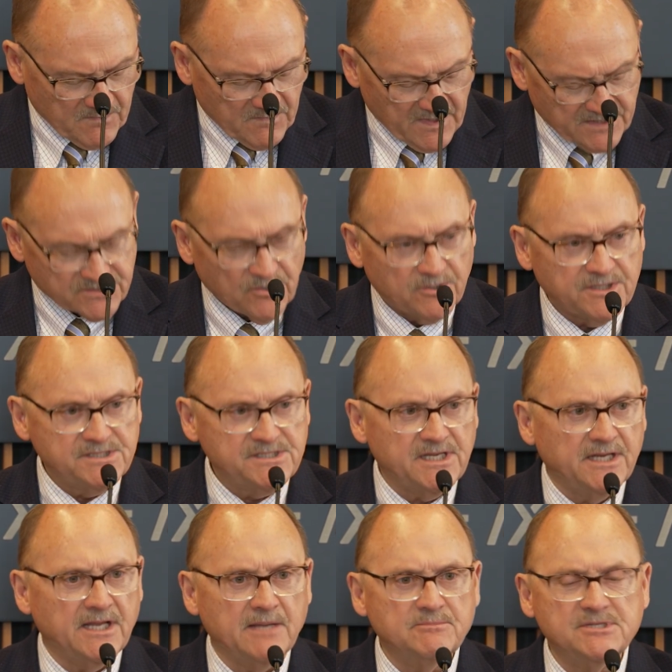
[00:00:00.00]
As Logan
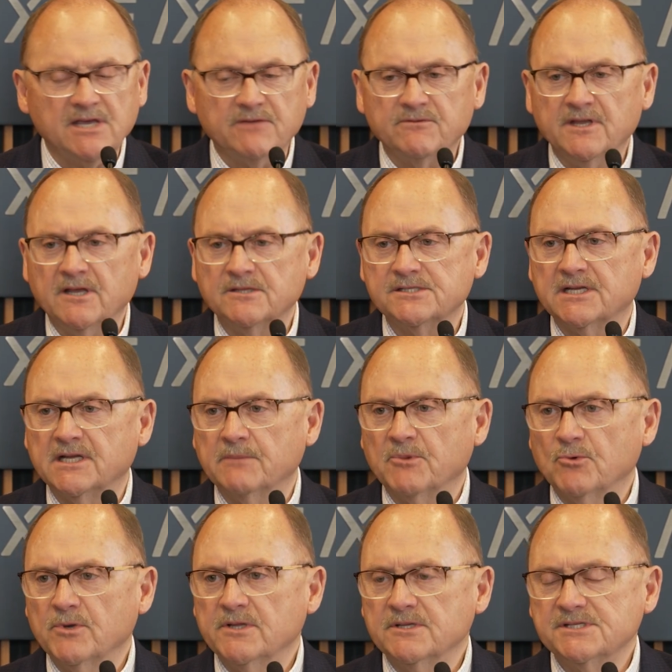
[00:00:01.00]
said, I'm Jeff Nelson. I'm a
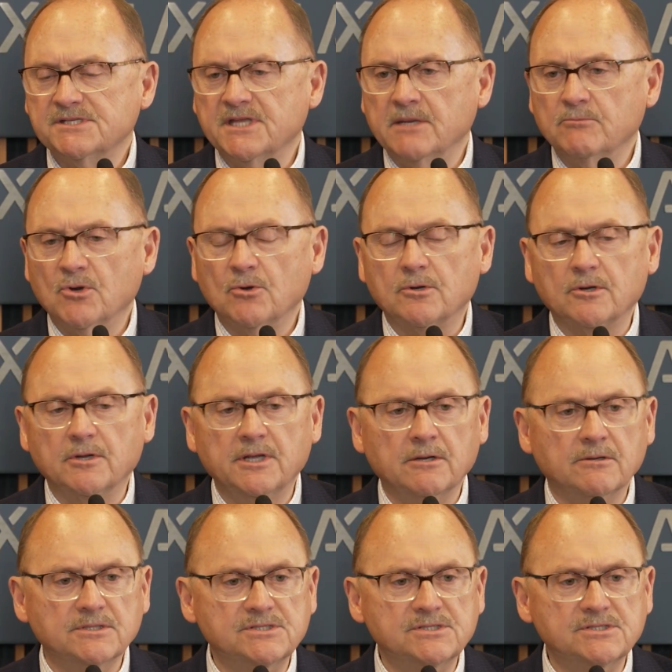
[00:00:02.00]
real estate broker here in